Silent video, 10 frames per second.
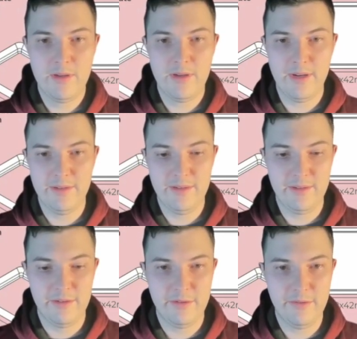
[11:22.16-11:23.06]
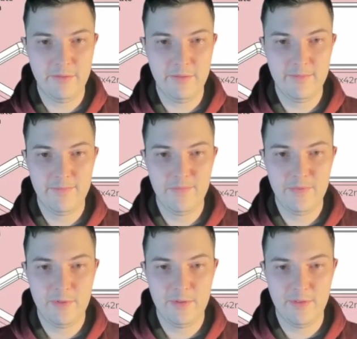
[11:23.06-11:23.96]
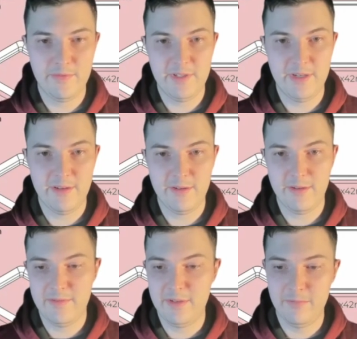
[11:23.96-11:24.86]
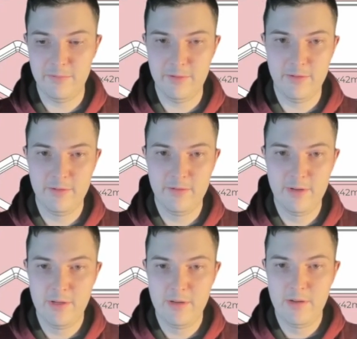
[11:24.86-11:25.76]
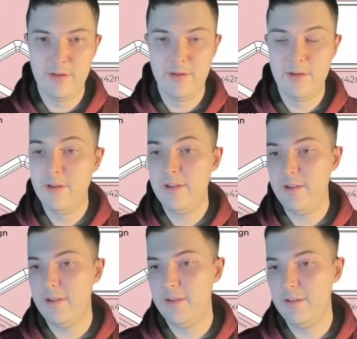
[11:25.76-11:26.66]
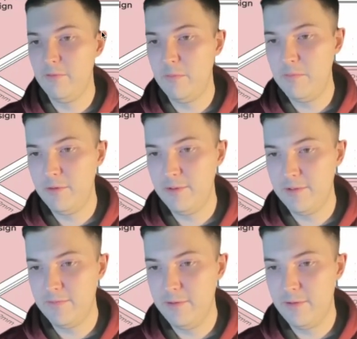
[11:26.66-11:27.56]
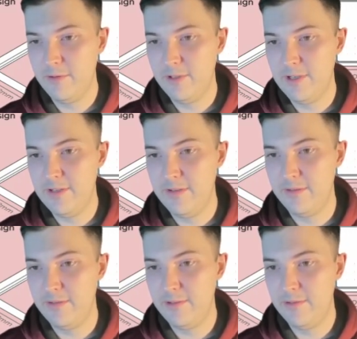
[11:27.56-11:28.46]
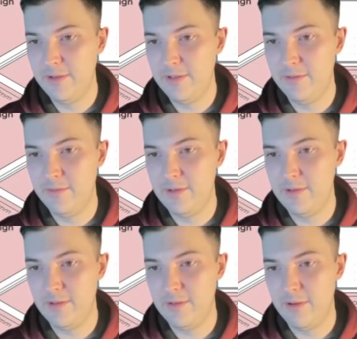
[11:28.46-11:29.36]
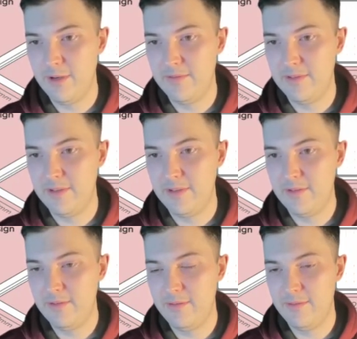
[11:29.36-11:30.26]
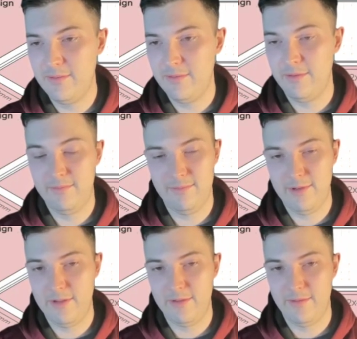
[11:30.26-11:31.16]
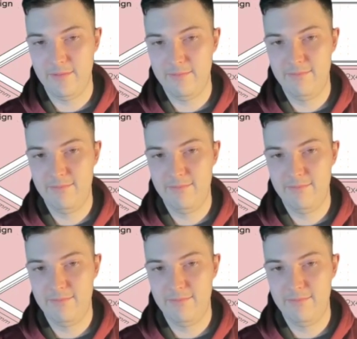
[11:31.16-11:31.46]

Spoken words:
I need the total stacking offset 1. And remember, there's a vertical line here, so I don't need another offset, or another,